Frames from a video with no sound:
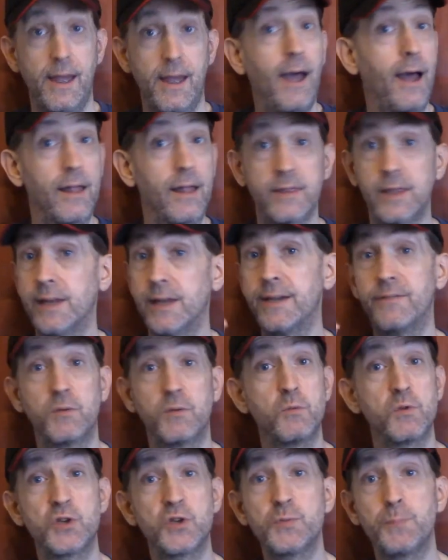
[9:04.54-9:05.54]
And they'll even
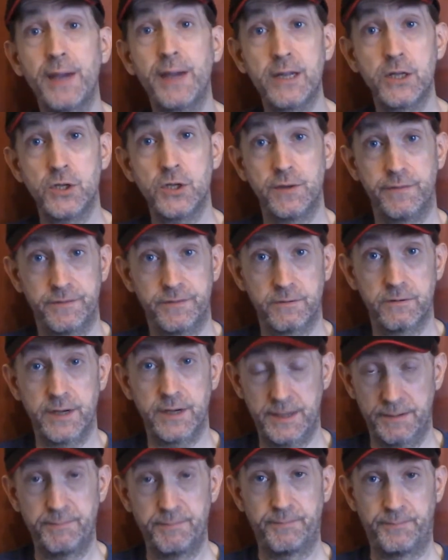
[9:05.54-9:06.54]
respect you for it.
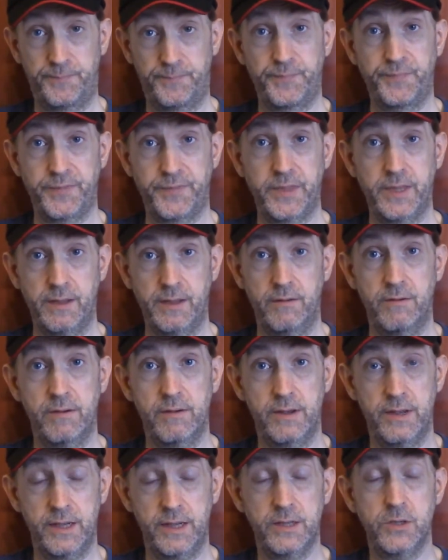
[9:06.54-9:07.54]

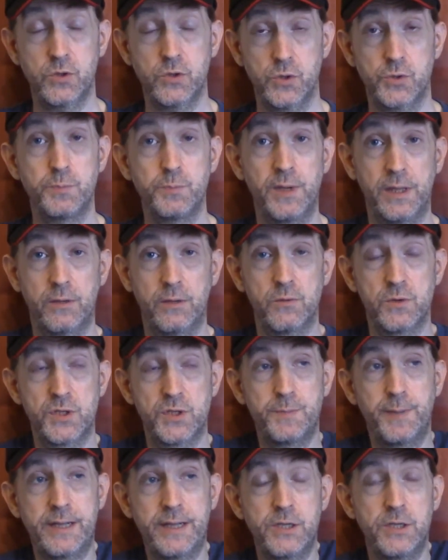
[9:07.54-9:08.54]
Alright, trust me, they'll
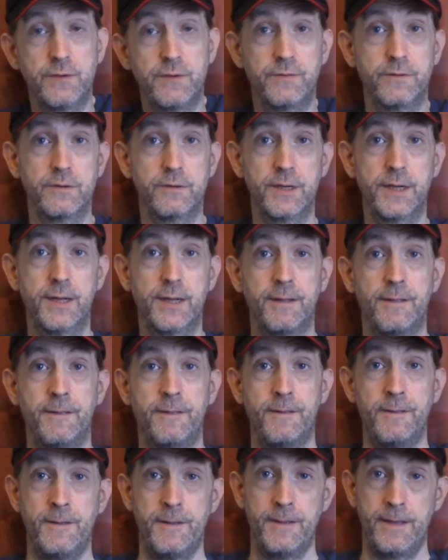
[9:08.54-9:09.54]
respect you for it.
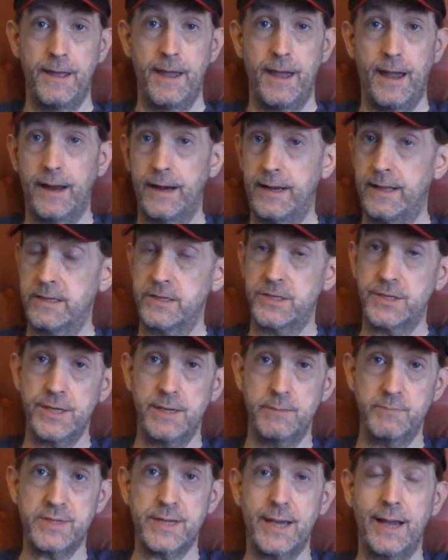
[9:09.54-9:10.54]
And at the
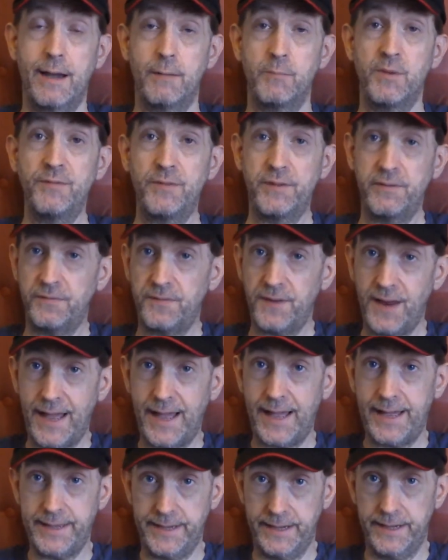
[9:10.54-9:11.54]
same time, if you
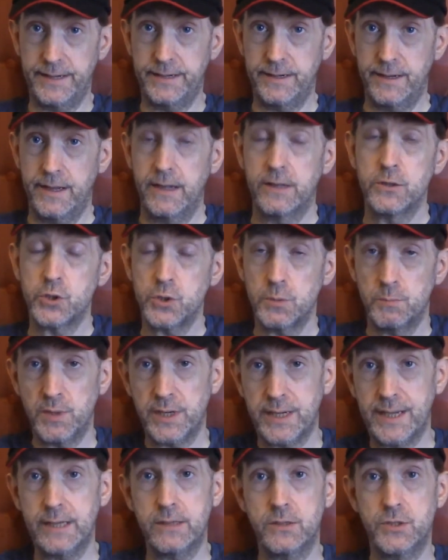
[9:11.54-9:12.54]
fly in and
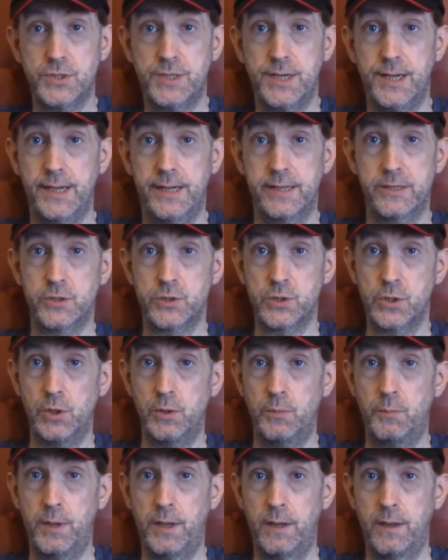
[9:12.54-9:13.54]
somebody else turns up,